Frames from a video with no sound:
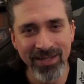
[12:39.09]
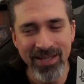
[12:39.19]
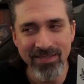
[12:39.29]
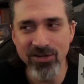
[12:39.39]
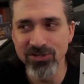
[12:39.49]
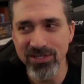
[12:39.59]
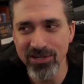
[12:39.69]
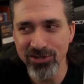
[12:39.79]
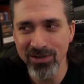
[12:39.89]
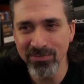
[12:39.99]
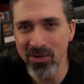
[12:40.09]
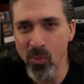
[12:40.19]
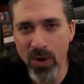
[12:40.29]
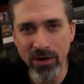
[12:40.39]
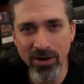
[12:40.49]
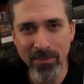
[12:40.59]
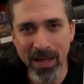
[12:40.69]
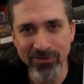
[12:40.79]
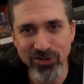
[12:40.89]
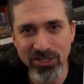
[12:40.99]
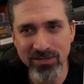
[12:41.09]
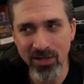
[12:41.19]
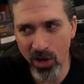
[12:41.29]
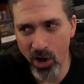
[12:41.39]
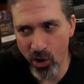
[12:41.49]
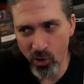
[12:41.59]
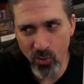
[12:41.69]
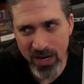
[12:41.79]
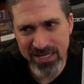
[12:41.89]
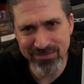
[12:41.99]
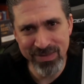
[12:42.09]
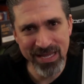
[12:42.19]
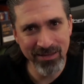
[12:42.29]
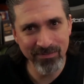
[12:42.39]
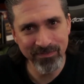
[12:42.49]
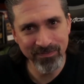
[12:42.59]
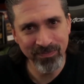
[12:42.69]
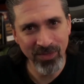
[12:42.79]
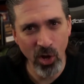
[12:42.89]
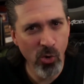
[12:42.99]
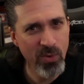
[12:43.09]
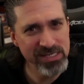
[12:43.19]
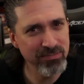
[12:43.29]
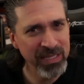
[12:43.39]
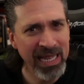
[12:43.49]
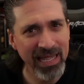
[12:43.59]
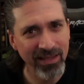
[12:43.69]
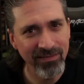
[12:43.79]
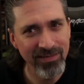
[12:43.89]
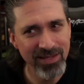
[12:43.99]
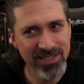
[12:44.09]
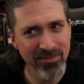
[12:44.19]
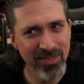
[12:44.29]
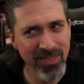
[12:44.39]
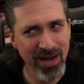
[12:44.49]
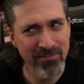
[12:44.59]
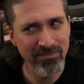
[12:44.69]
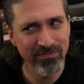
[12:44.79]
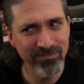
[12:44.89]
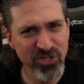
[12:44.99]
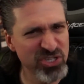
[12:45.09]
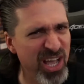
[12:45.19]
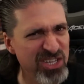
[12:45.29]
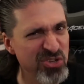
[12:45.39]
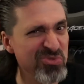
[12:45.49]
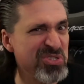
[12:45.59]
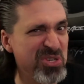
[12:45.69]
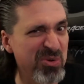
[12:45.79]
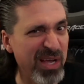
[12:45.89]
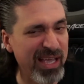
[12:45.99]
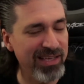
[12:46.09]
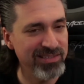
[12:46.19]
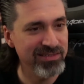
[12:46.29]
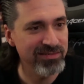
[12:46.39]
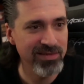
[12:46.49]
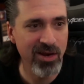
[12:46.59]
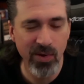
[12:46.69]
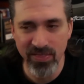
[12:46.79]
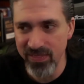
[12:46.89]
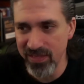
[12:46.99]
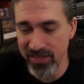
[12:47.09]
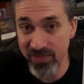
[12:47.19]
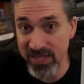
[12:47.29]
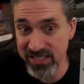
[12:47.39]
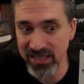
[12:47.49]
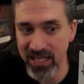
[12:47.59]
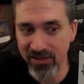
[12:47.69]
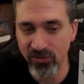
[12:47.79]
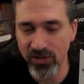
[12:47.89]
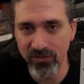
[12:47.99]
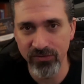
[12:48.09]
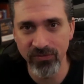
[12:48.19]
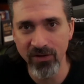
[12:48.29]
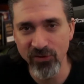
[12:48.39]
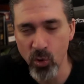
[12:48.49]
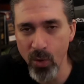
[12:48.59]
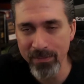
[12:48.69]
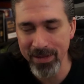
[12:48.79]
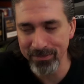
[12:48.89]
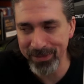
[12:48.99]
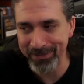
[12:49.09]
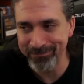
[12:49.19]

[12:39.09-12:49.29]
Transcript: There's something weird about just always playing. It's something that I'm just not used to, I guess, you know, in this level of equipment. But